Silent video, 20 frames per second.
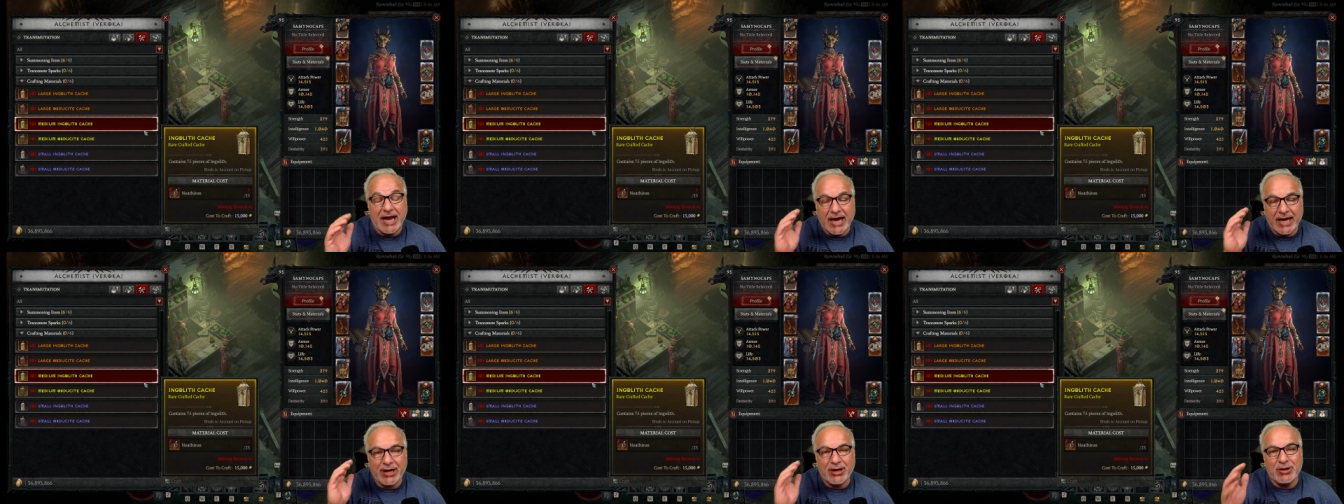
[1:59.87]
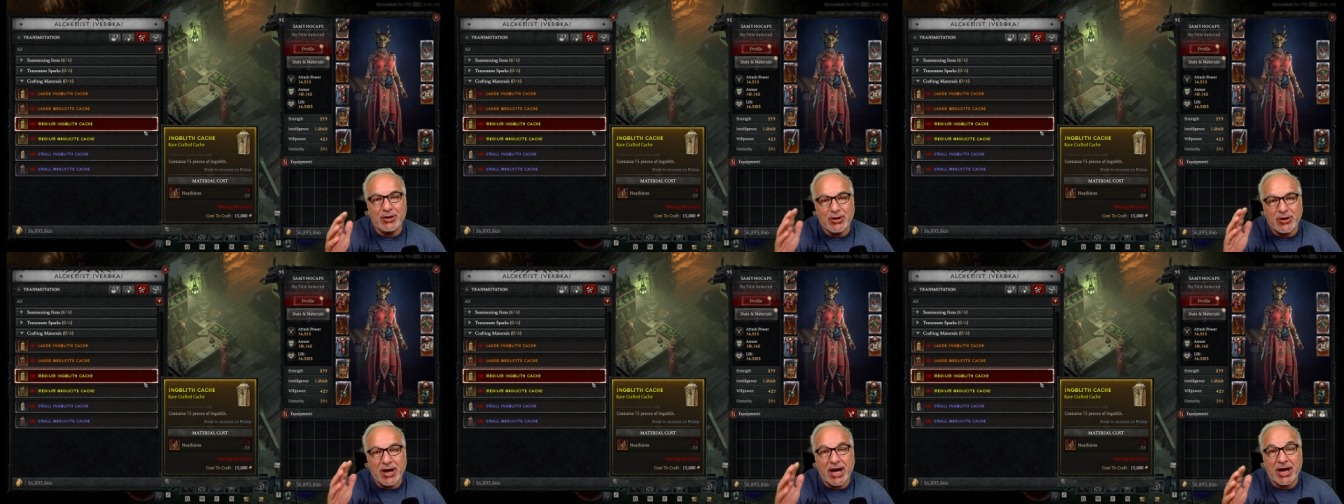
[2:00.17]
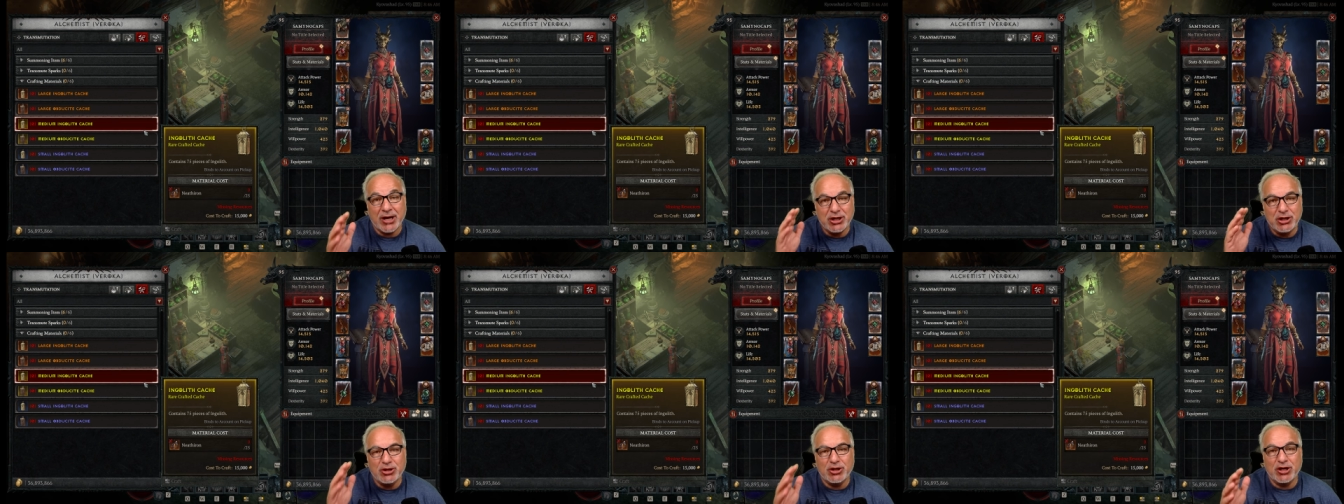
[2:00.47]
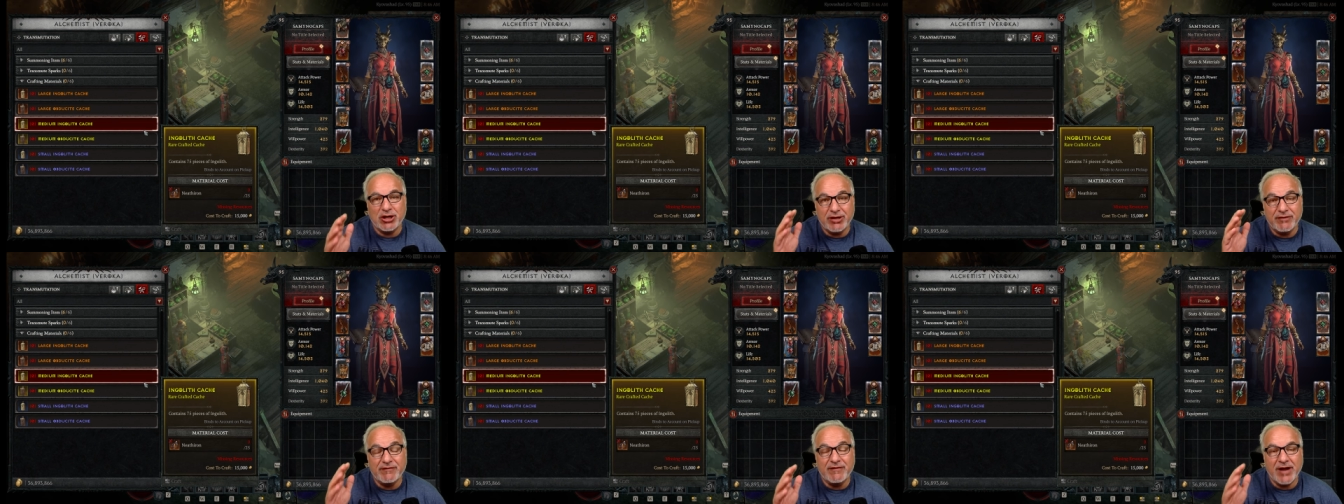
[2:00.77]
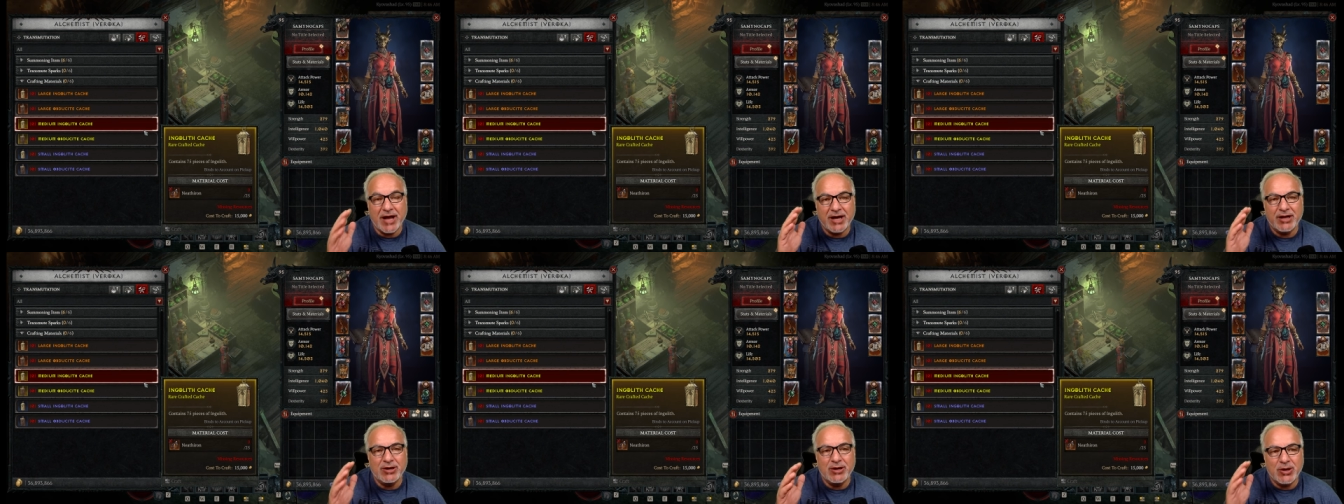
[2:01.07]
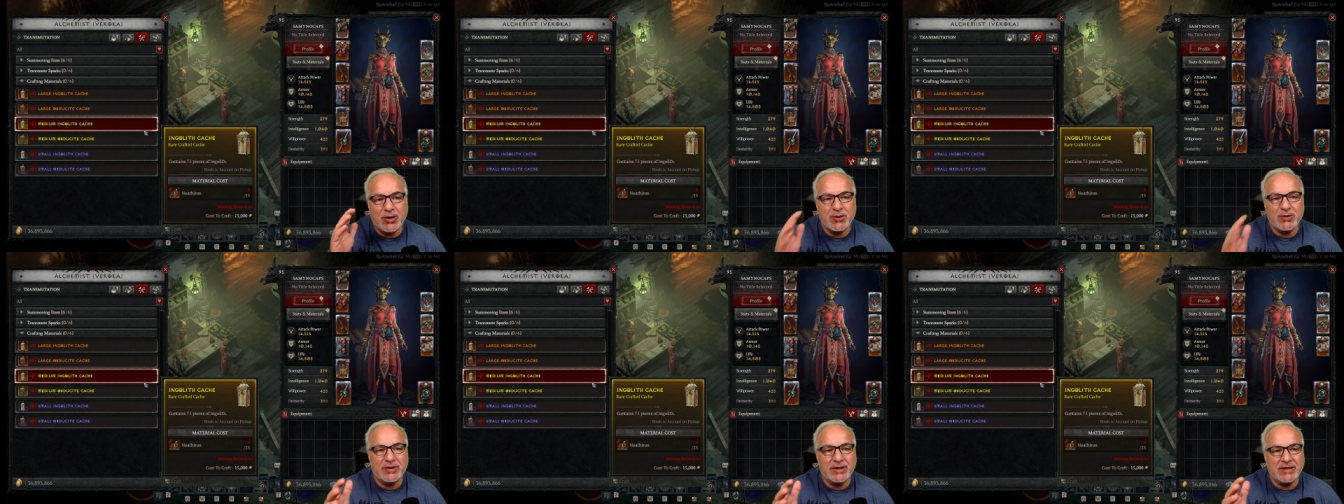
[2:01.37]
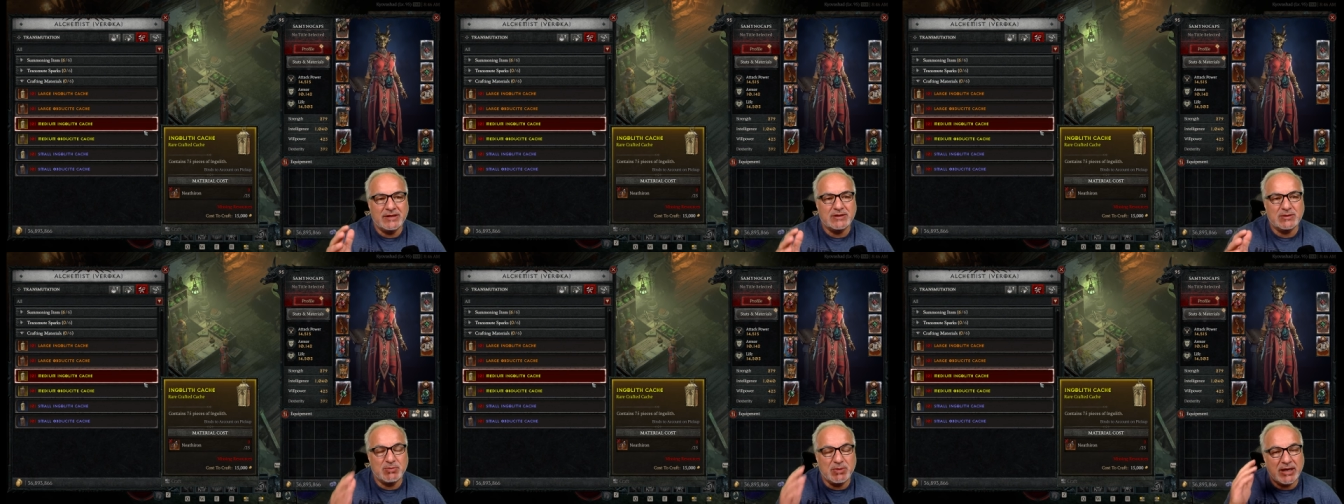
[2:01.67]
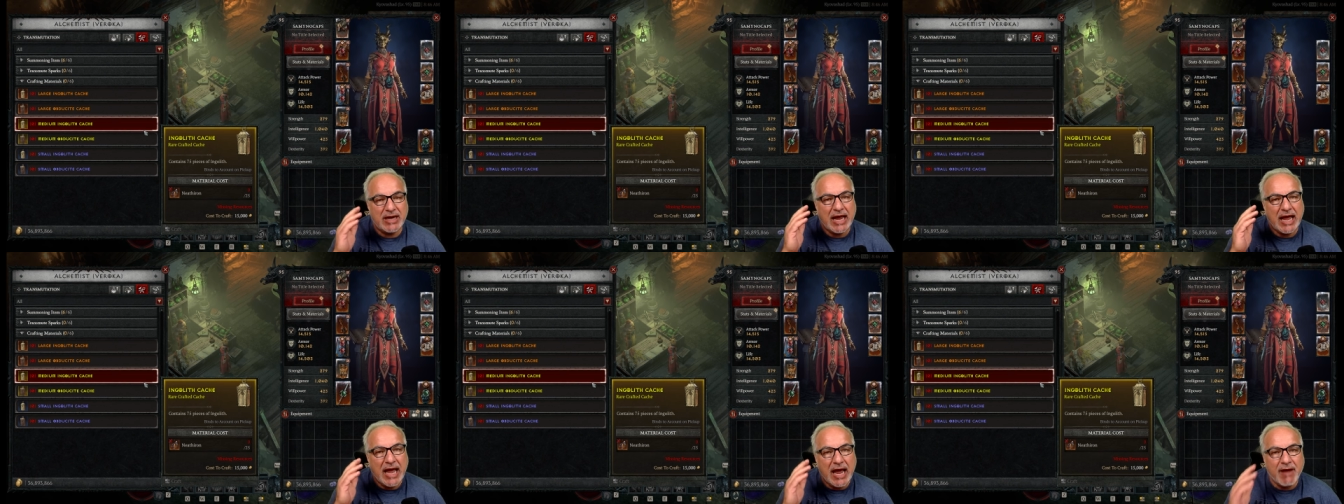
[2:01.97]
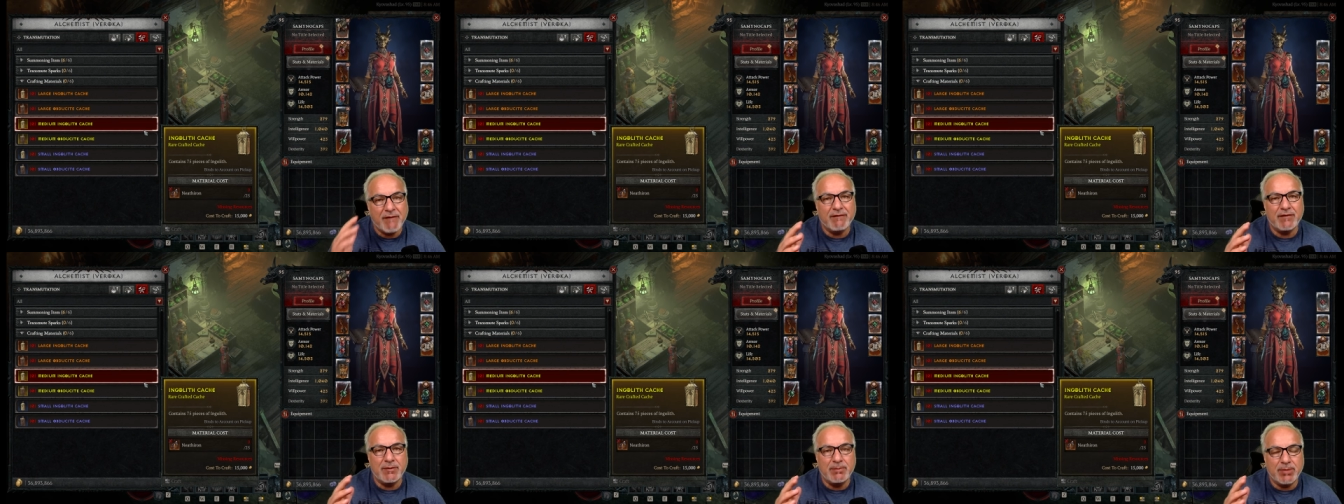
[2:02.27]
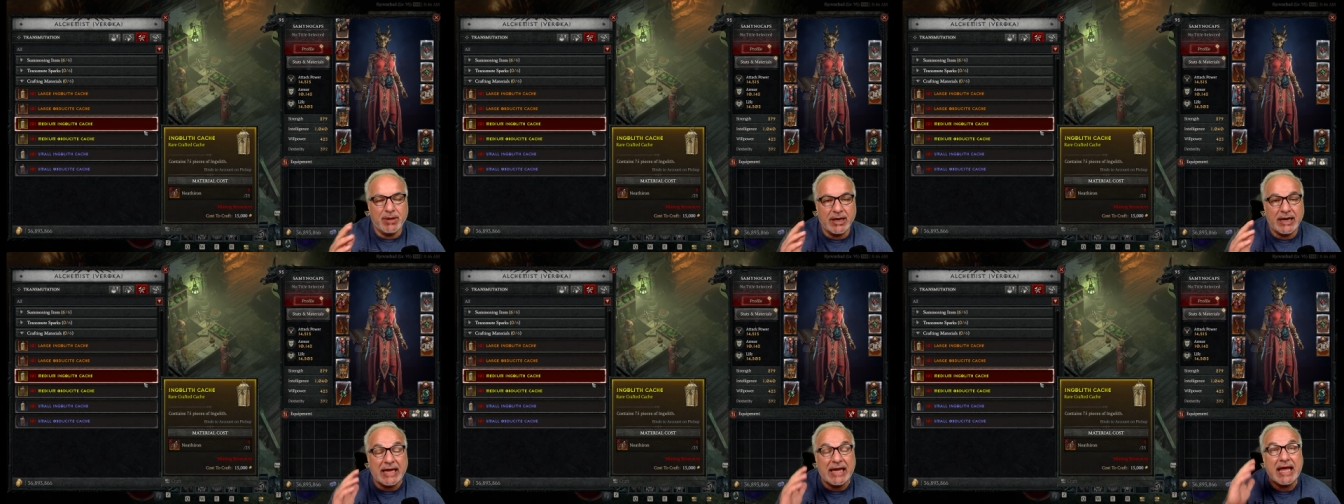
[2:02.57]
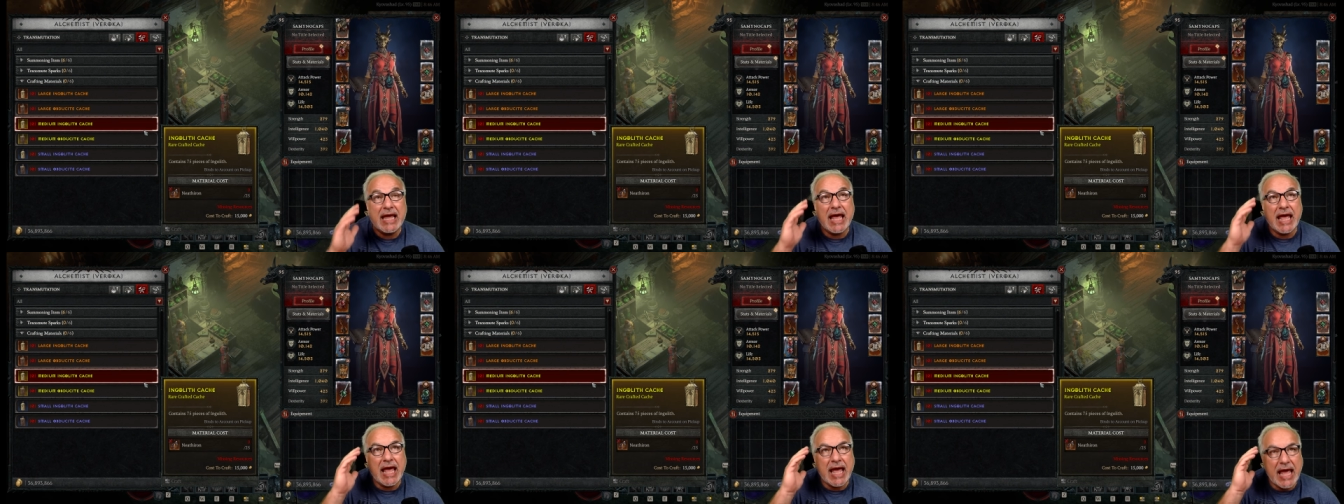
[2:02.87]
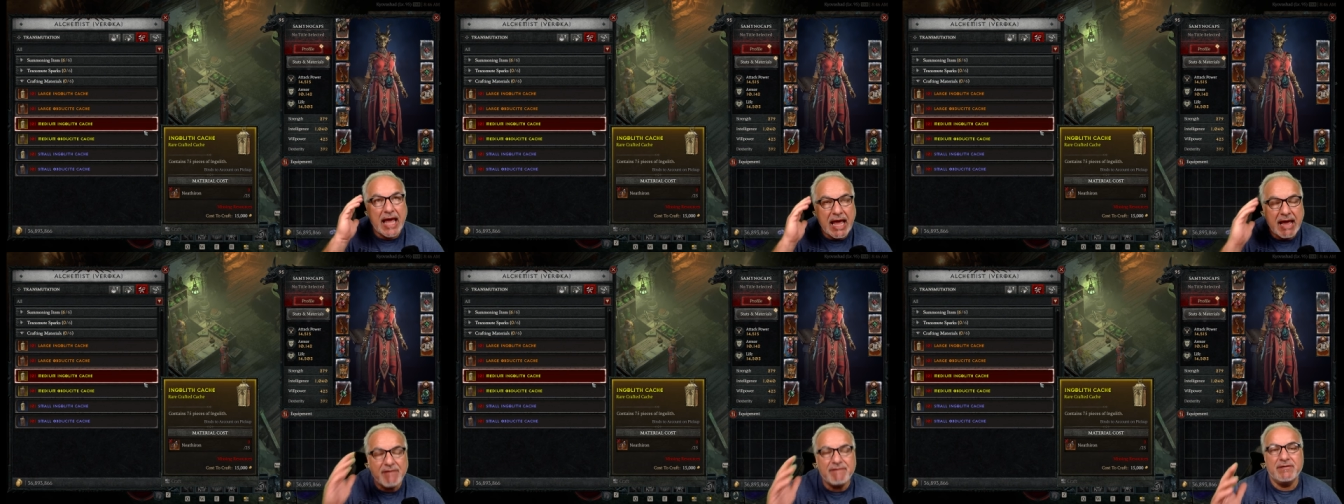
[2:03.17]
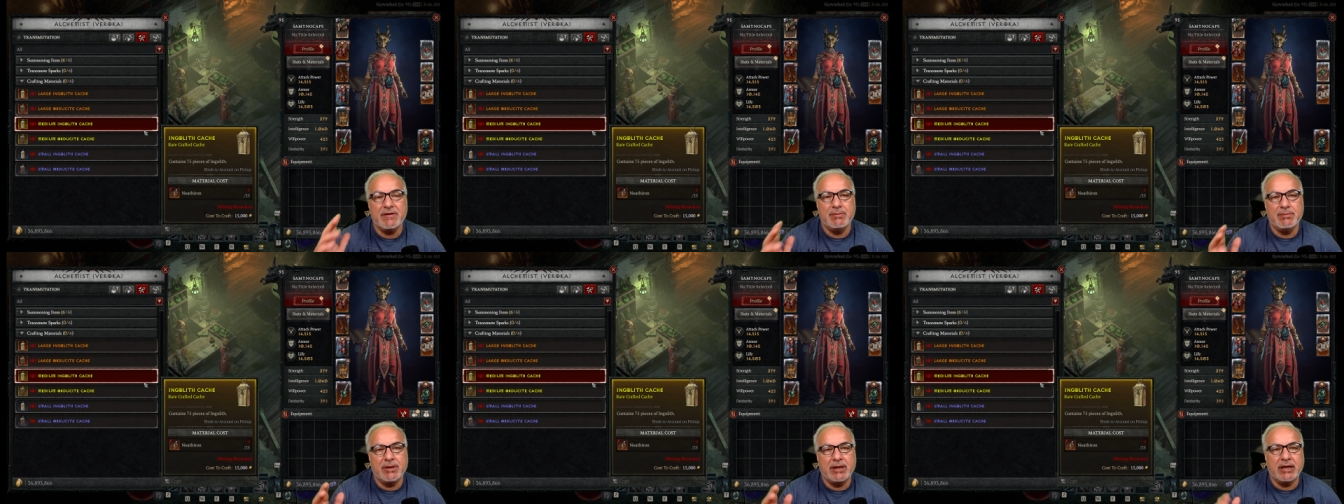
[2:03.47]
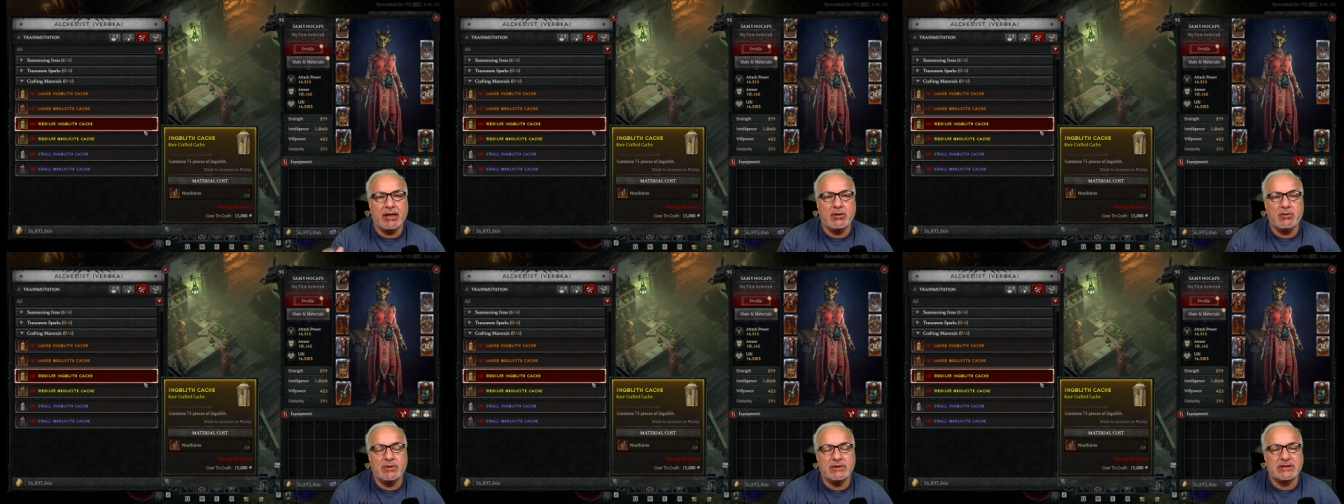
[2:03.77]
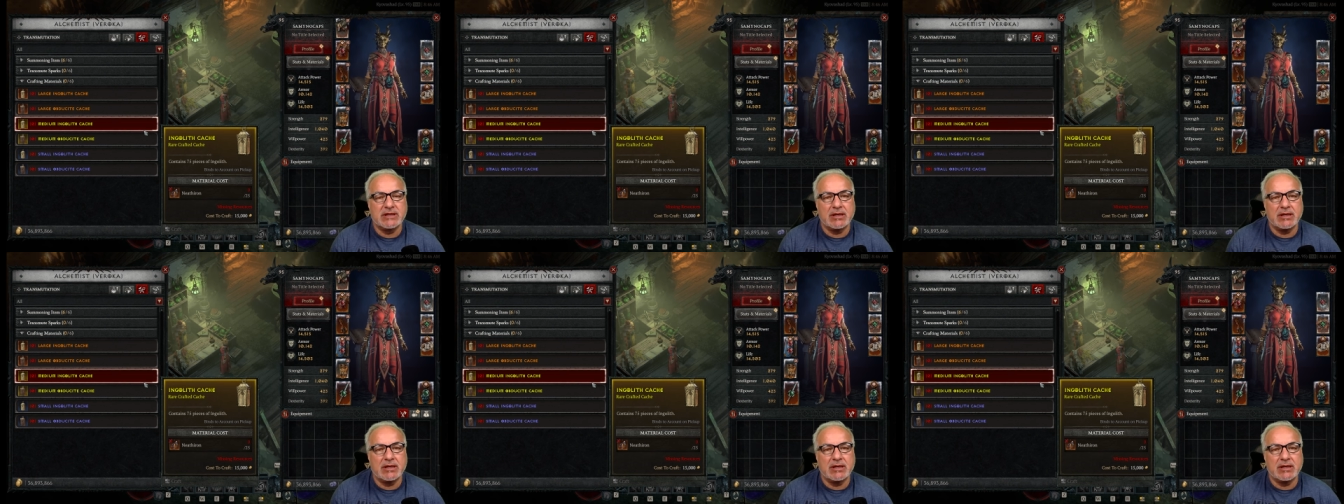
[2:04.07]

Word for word: I don't know how you could have not known this, but everybody, everybody was